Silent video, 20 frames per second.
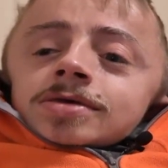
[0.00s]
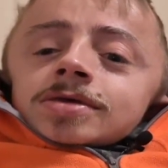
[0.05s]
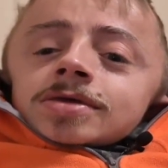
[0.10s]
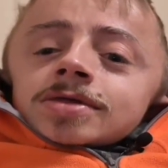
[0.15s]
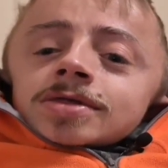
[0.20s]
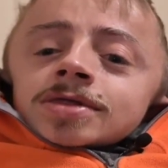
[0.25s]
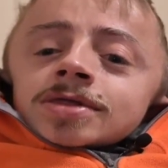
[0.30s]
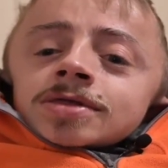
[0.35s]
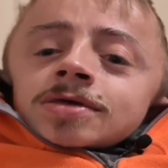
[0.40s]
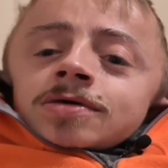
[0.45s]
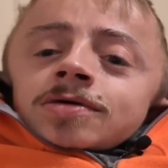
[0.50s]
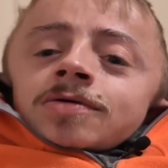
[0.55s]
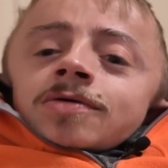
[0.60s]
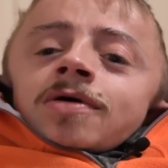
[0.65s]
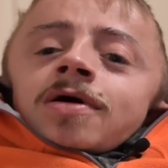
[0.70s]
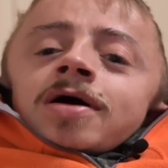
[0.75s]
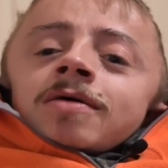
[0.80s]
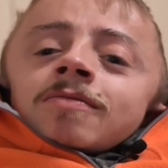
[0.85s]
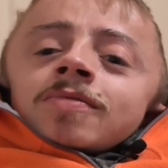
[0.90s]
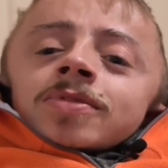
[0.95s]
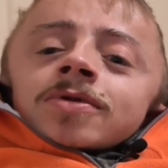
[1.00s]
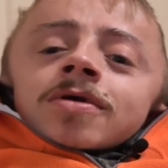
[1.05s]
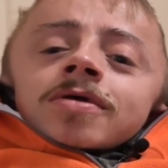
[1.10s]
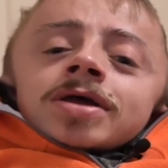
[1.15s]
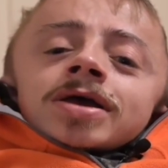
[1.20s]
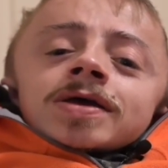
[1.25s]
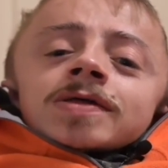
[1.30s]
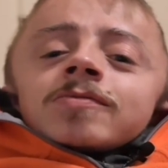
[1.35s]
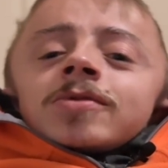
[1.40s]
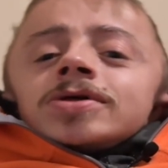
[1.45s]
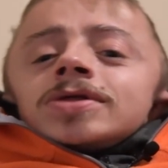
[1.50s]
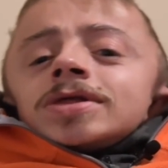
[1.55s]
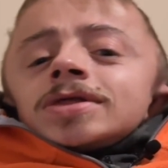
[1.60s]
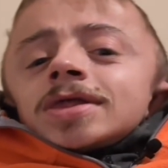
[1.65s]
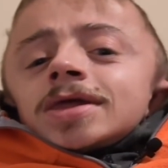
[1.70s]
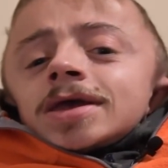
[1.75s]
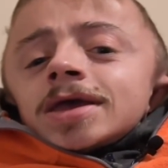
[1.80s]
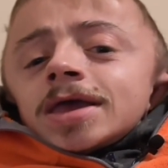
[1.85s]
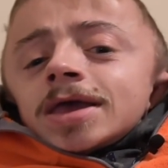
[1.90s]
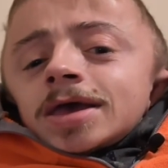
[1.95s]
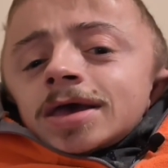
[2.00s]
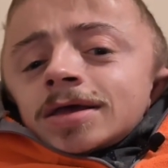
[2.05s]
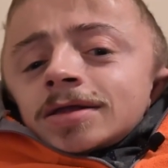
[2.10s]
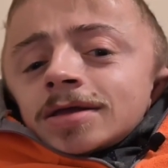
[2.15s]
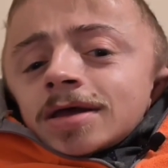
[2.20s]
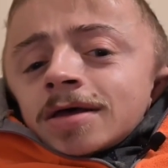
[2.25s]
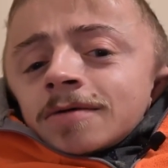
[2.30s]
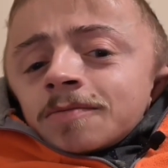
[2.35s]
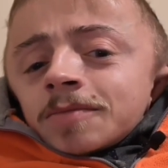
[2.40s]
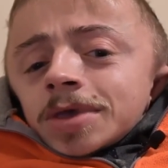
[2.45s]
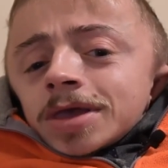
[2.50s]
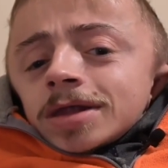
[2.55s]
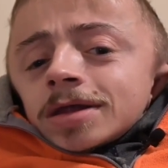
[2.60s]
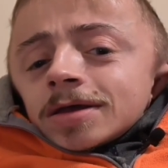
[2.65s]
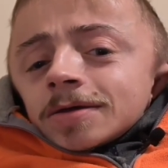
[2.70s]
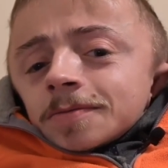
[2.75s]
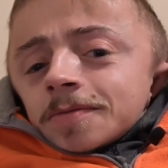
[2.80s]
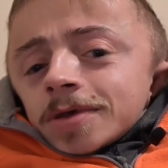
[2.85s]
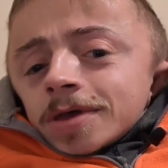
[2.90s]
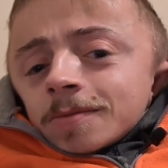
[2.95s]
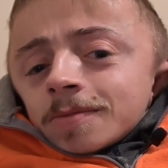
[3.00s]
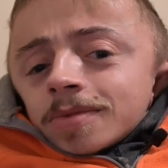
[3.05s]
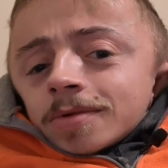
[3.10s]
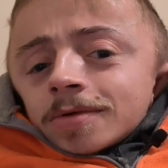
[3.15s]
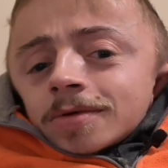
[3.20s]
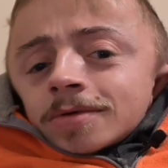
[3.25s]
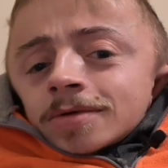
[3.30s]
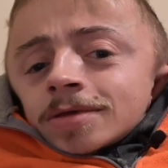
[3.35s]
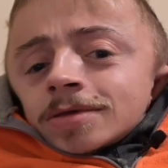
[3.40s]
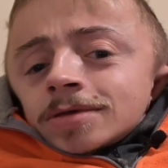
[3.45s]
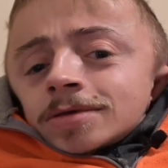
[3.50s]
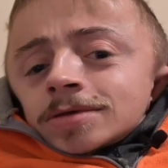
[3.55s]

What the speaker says: So I'm learning as much as I can. I'm meeting people.